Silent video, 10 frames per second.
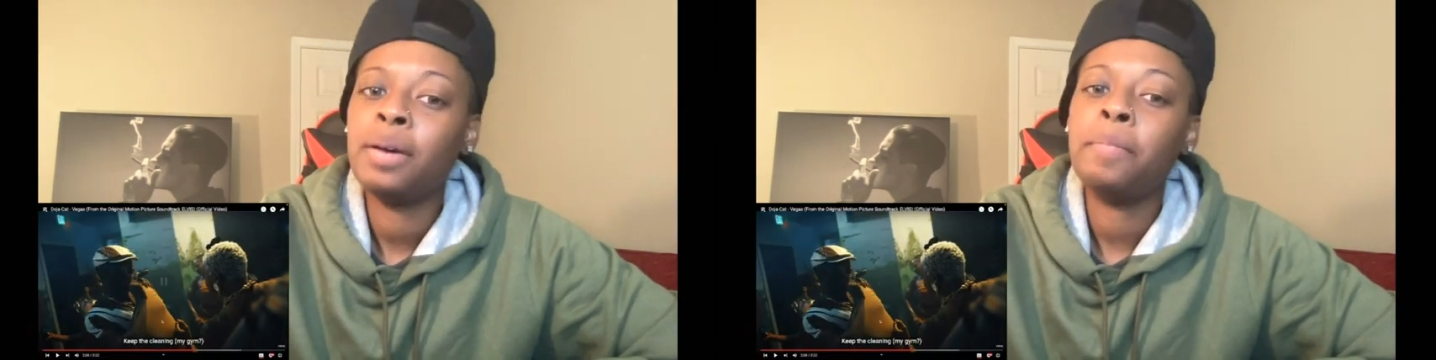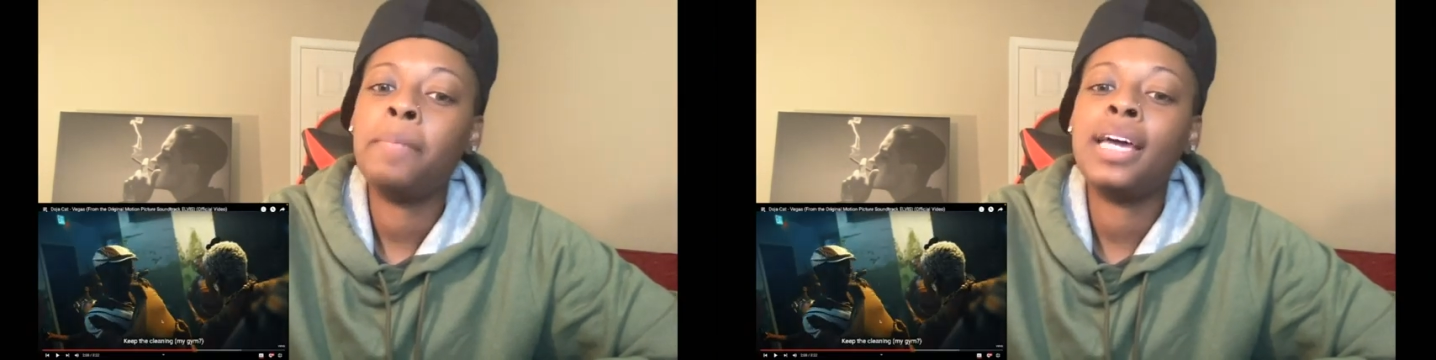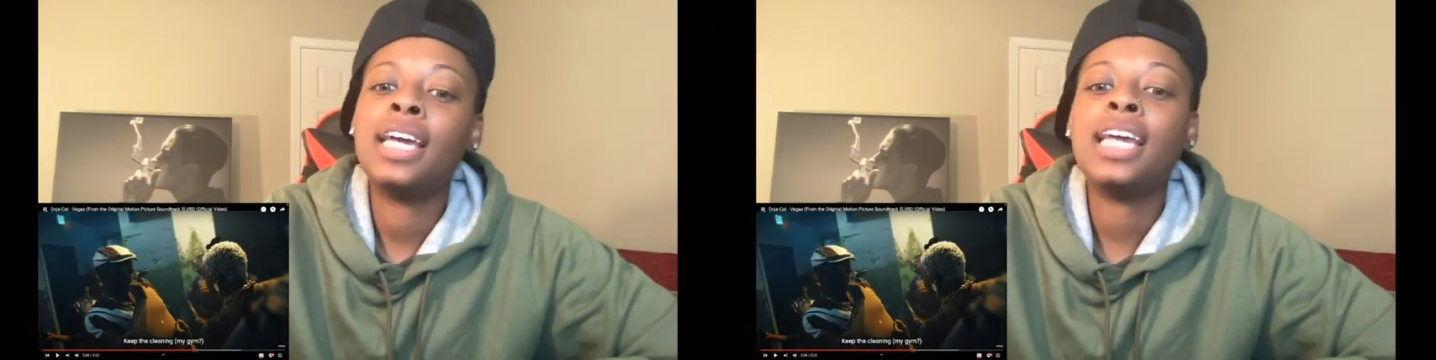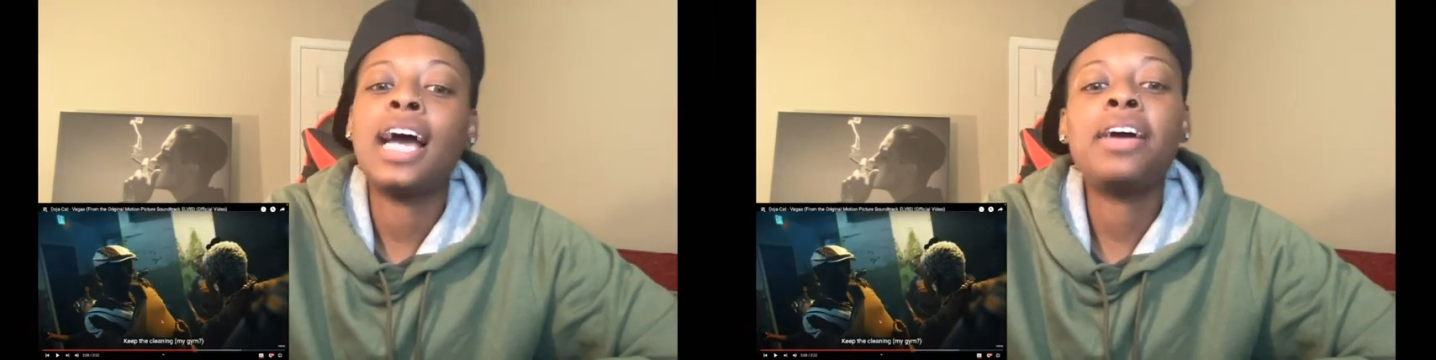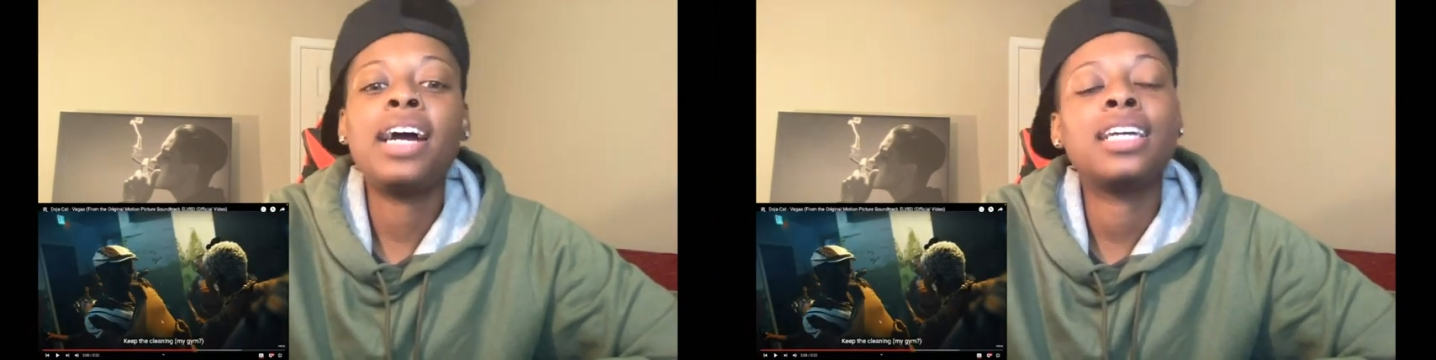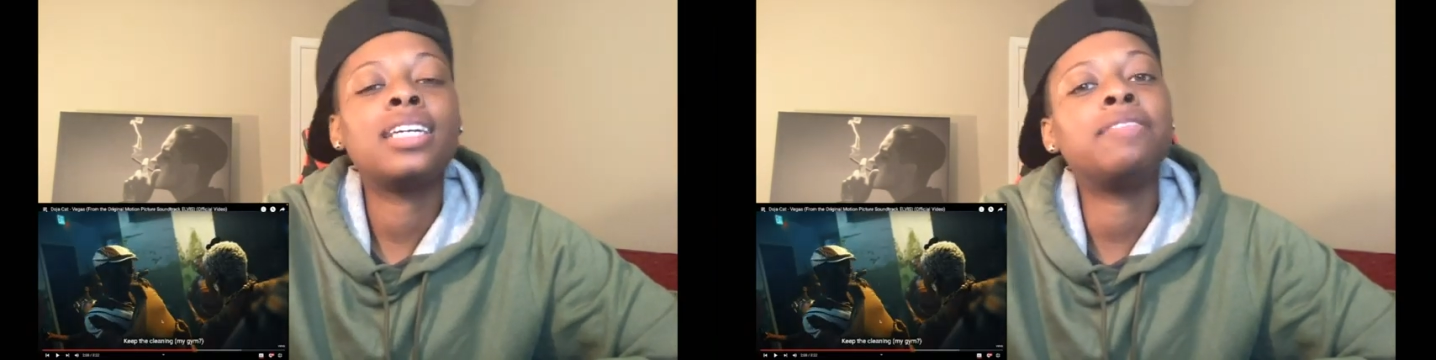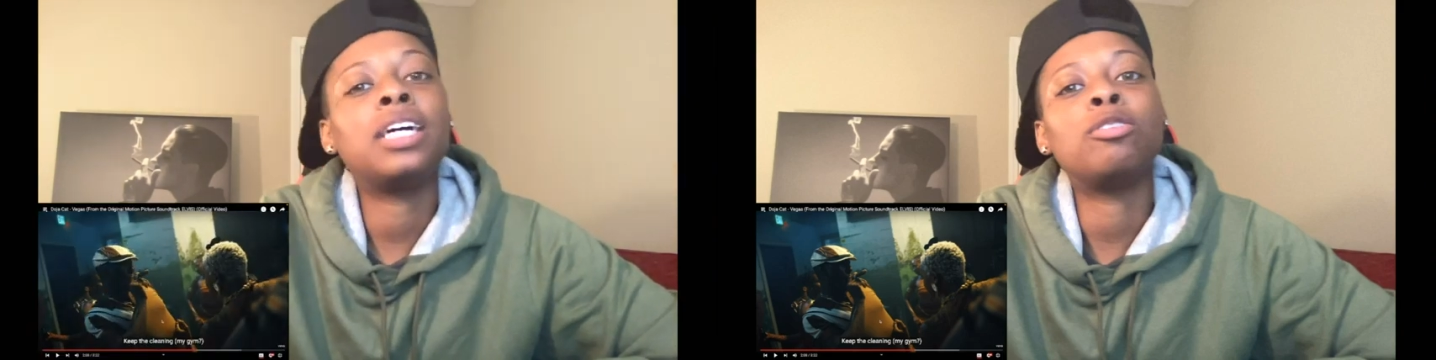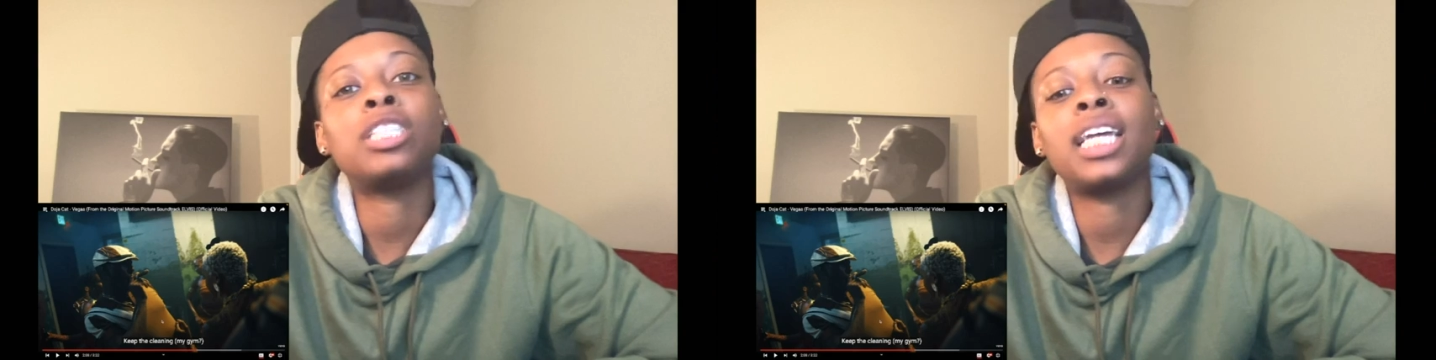Man, y'all gotta give
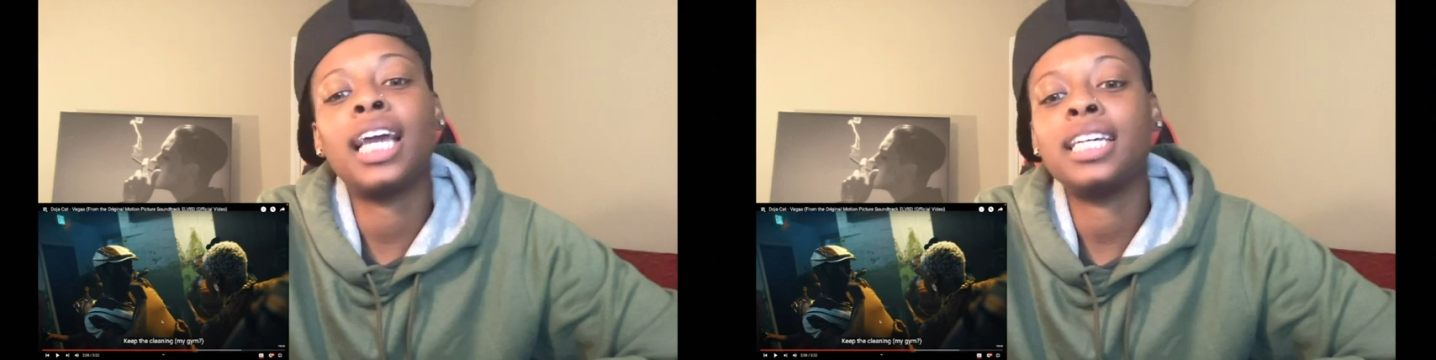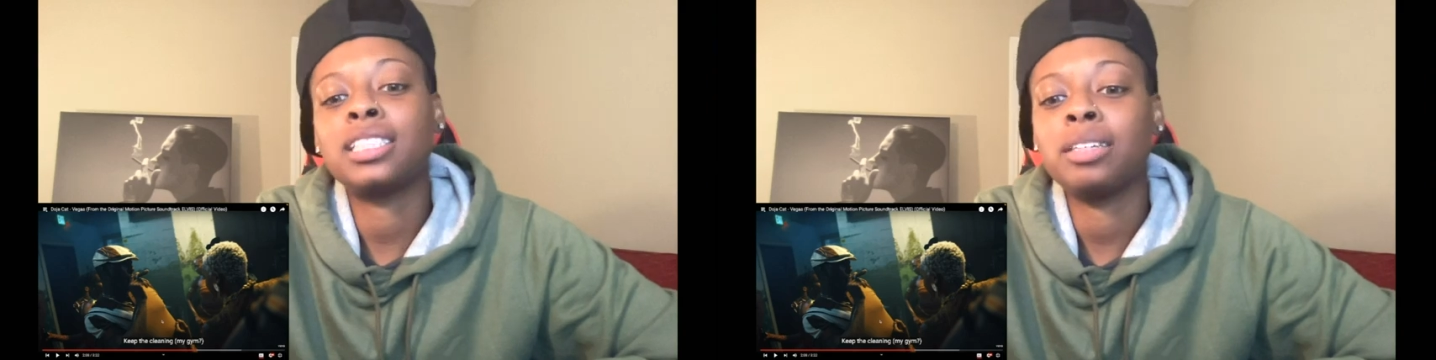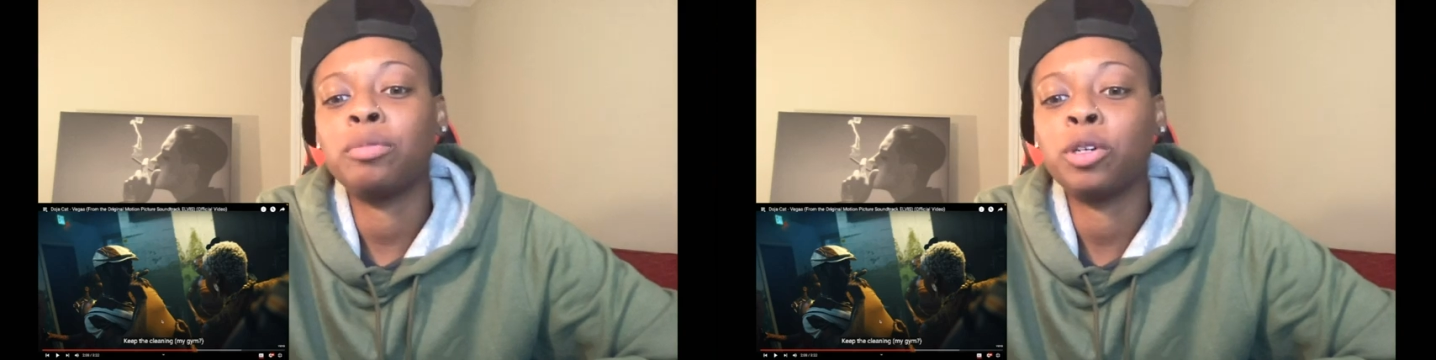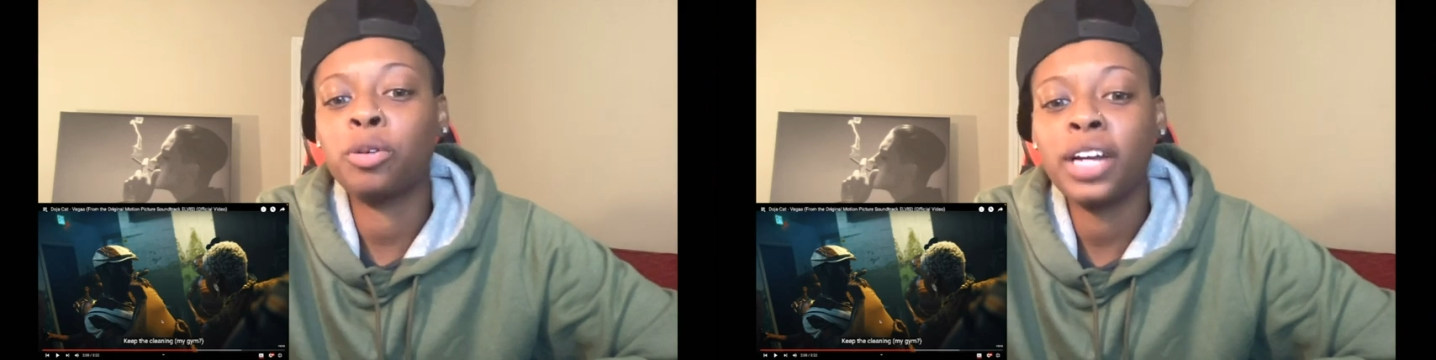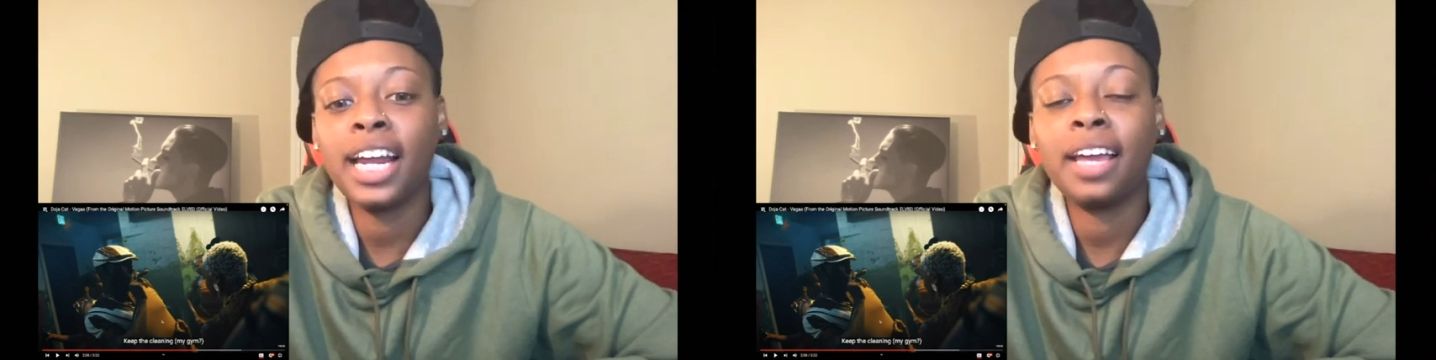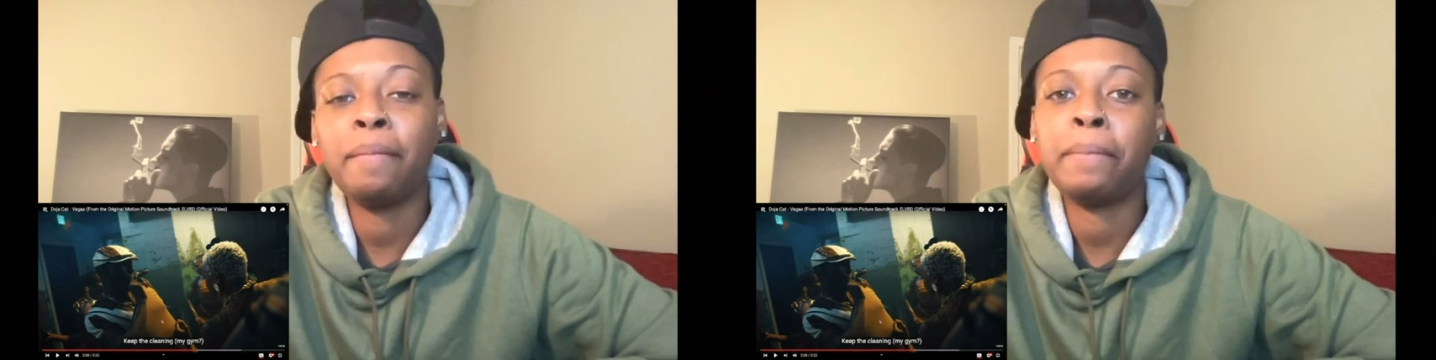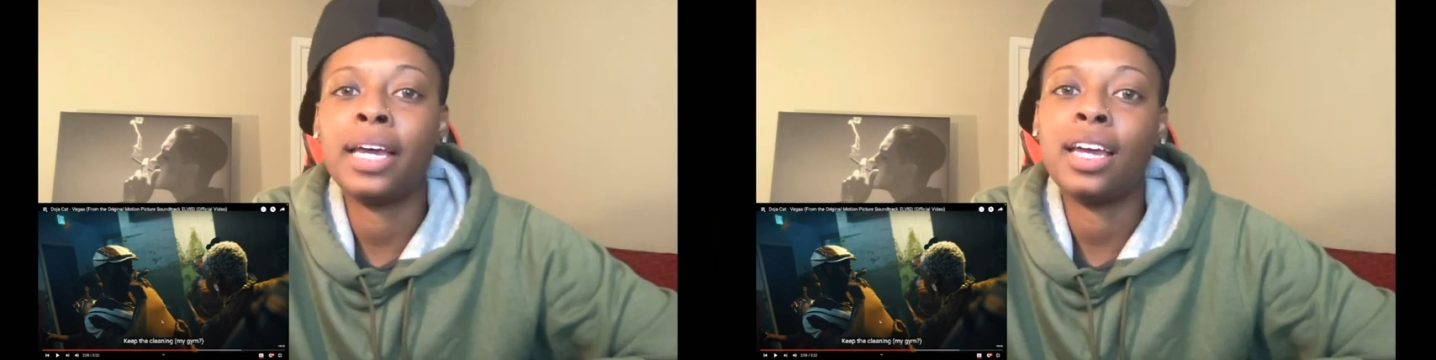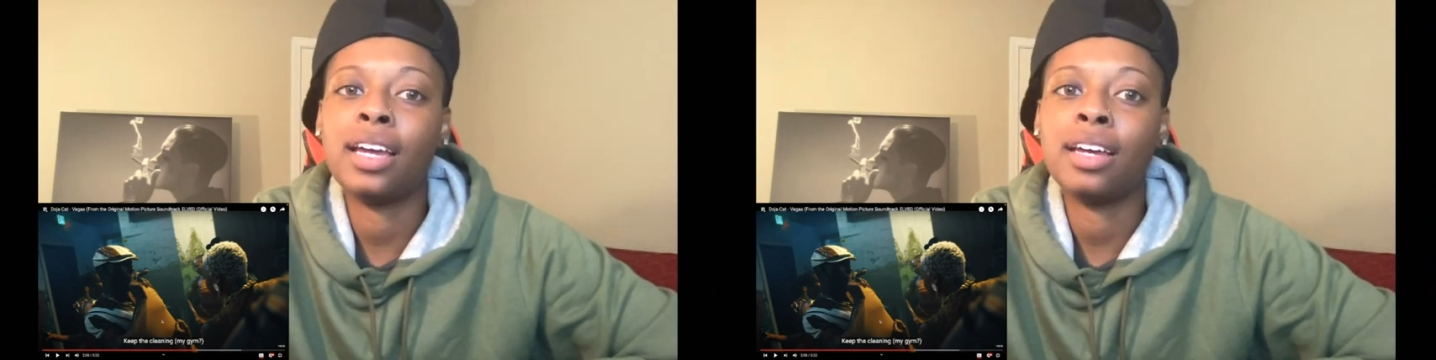Doja Cat some credit,
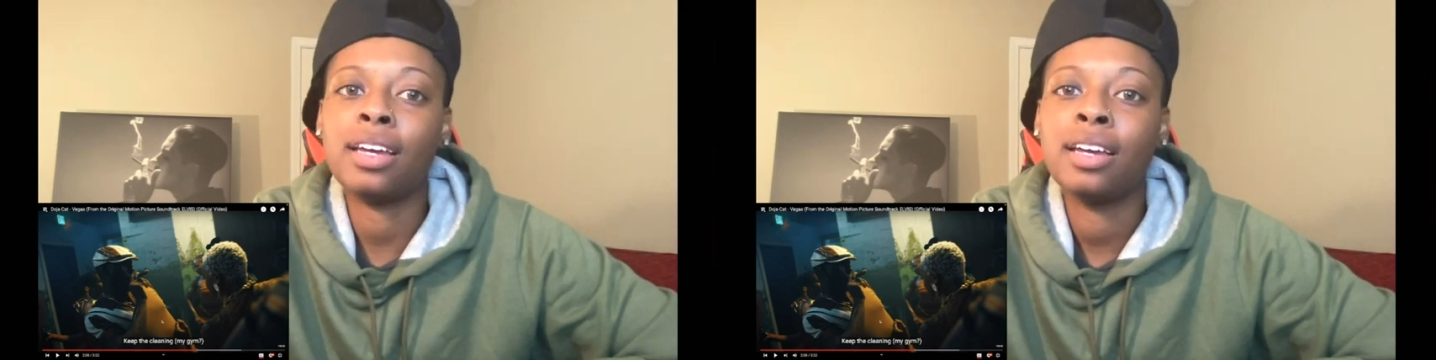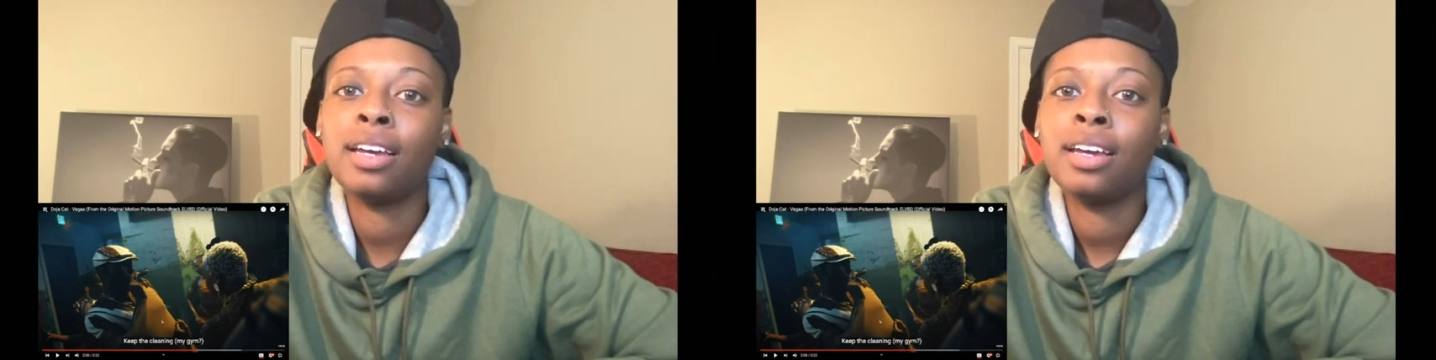man.